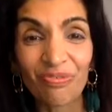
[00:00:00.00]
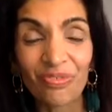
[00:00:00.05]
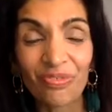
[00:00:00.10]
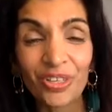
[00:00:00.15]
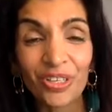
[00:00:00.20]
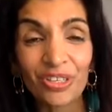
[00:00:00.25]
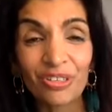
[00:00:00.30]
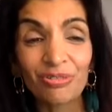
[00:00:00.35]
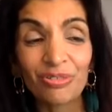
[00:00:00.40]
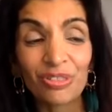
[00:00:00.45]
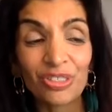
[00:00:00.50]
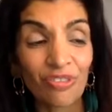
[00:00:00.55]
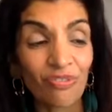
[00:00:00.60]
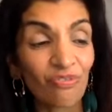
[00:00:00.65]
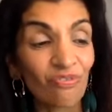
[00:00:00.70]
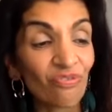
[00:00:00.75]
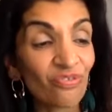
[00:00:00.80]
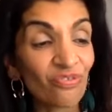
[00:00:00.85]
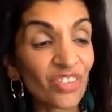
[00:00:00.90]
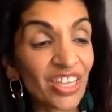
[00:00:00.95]
for you to
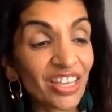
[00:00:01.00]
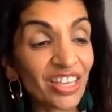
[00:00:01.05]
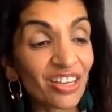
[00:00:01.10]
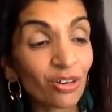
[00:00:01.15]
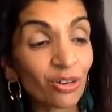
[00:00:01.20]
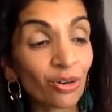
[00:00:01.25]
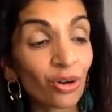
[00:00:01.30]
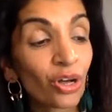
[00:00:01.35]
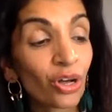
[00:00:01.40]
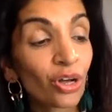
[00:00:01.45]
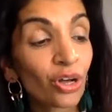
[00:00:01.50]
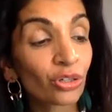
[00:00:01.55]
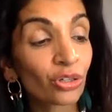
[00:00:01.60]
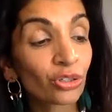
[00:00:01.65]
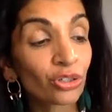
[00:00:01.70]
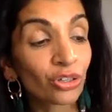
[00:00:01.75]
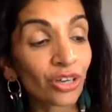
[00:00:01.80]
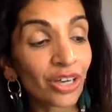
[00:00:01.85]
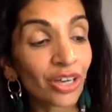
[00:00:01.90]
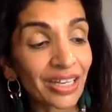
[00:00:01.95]
feel
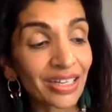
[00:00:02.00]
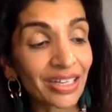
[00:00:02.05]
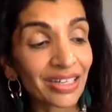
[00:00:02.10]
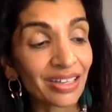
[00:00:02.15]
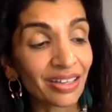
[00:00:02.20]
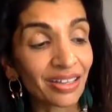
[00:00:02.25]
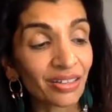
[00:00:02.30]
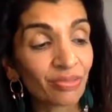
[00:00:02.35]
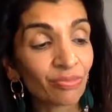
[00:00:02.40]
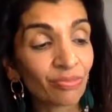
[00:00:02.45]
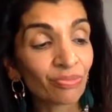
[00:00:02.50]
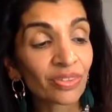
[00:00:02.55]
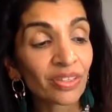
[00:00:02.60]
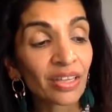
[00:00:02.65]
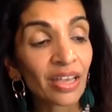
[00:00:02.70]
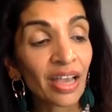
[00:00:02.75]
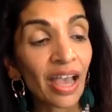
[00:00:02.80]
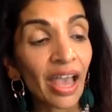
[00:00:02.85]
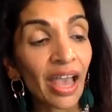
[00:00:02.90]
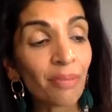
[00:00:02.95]
good
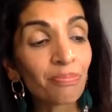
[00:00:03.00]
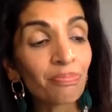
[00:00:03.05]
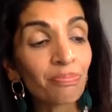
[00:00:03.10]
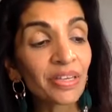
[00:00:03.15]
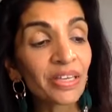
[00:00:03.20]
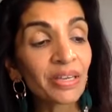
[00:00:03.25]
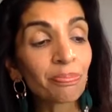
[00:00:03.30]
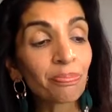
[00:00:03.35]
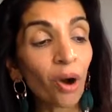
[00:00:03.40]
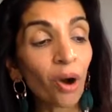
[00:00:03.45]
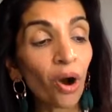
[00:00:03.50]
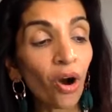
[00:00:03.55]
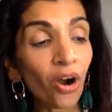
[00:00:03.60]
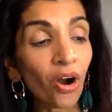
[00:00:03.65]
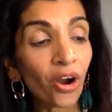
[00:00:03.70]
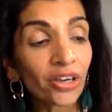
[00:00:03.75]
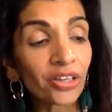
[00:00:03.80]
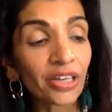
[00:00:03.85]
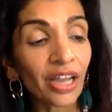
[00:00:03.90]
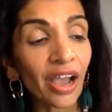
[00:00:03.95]
and be
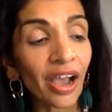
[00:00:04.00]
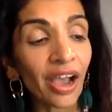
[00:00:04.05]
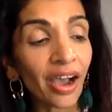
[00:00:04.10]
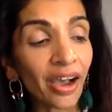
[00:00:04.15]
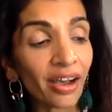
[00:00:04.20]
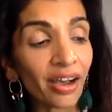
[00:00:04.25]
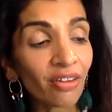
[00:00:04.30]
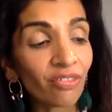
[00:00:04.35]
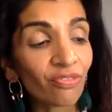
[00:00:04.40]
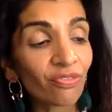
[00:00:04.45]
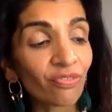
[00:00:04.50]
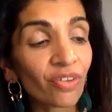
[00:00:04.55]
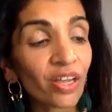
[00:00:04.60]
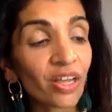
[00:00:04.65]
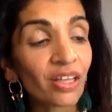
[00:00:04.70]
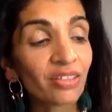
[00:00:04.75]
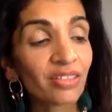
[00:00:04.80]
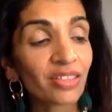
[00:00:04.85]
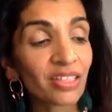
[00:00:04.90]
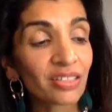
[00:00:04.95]
part of
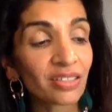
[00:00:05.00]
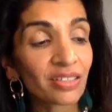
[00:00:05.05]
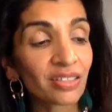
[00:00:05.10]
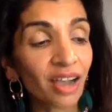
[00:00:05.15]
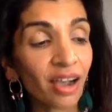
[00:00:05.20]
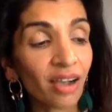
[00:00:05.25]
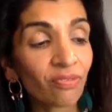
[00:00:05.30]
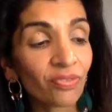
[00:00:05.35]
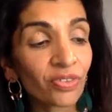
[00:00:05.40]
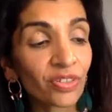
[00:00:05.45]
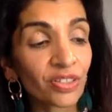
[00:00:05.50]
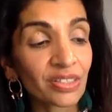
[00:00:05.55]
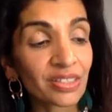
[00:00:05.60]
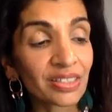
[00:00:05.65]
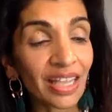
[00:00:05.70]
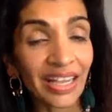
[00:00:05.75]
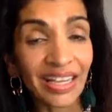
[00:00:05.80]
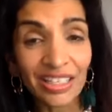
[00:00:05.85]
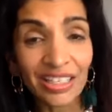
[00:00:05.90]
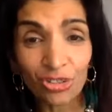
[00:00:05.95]
this
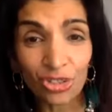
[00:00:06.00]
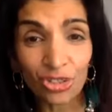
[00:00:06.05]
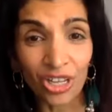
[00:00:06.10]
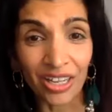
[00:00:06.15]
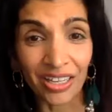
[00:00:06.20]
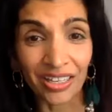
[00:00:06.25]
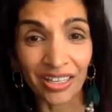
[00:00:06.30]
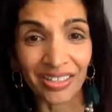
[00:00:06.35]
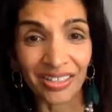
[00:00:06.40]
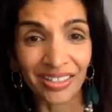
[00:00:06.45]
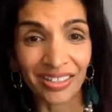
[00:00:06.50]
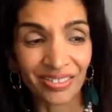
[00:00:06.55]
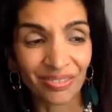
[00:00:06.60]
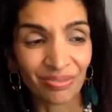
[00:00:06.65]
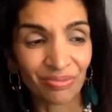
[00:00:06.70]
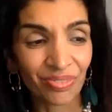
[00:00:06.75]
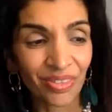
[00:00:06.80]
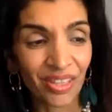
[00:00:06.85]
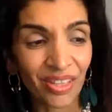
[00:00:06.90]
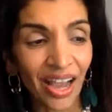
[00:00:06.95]
conversation.
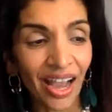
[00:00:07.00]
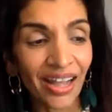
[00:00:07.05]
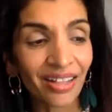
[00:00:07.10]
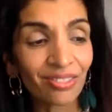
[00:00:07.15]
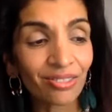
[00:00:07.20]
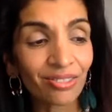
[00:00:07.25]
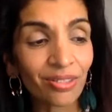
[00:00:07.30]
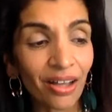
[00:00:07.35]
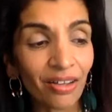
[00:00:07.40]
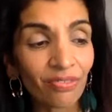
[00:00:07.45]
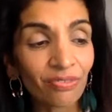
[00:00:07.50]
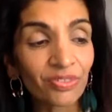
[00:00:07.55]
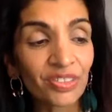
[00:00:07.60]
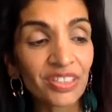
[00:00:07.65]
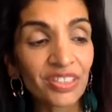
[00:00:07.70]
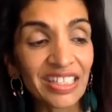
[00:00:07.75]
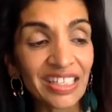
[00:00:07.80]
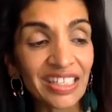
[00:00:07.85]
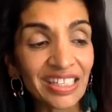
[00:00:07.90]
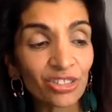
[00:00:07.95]
I love
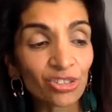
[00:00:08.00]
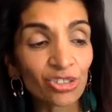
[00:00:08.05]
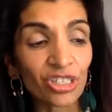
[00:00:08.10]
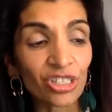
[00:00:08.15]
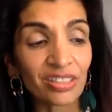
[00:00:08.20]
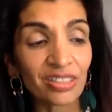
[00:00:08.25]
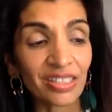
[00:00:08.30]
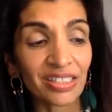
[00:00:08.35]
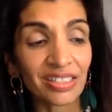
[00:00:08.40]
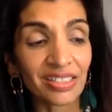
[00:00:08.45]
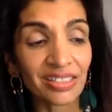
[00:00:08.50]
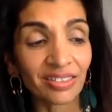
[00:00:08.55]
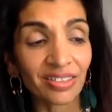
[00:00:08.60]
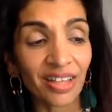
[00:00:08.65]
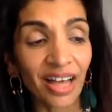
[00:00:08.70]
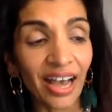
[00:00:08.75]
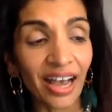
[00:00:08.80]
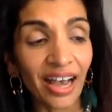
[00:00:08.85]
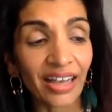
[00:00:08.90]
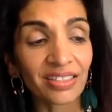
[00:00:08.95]
teaching this
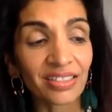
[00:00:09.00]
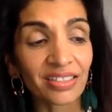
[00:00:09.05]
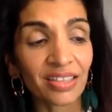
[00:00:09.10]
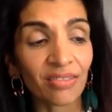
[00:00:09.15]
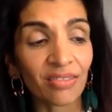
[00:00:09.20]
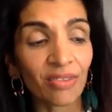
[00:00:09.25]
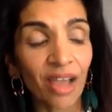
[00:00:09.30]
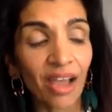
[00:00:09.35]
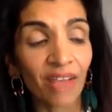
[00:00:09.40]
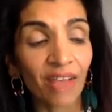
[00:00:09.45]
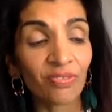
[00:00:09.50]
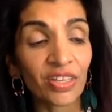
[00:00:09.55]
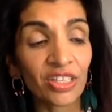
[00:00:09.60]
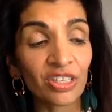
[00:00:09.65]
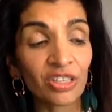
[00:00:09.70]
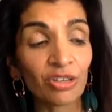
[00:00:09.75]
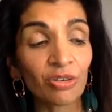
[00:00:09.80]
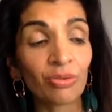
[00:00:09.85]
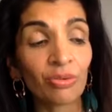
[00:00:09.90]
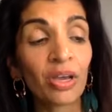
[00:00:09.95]
class and having
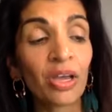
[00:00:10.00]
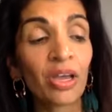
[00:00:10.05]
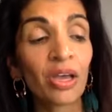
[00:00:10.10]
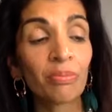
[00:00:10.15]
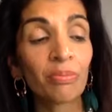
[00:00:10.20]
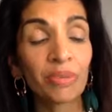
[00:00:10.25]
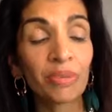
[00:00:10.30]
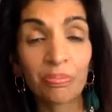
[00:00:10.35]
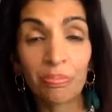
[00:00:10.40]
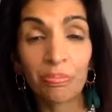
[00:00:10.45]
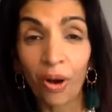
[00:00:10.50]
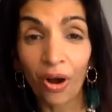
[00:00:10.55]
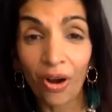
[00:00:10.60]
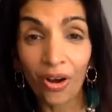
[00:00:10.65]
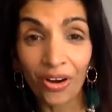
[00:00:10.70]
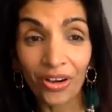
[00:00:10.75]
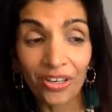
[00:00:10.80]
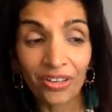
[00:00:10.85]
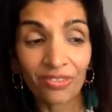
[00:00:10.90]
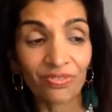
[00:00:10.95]
you be
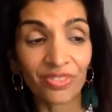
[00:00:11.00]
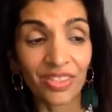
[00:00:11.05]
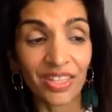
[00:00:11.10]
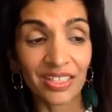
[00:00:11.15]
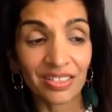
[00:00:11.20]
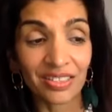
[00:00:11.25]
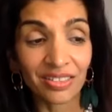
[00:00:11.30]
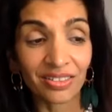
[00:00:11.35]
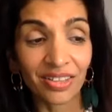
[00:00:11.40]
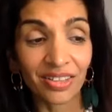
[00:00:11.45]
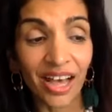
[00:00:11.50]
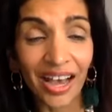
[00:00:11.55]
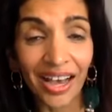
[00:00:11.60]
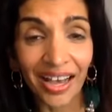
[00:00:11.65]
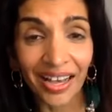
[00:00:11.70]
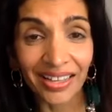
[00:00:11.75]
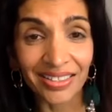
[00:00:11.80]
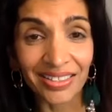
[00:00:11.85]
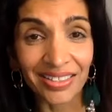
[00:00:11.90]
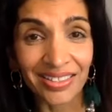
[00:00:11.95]
part of this
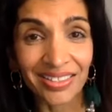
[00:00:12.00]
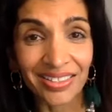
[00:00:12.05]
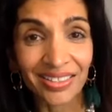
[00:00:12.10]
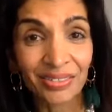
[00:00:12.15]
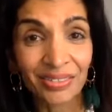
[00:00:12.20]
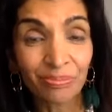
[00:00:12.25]
class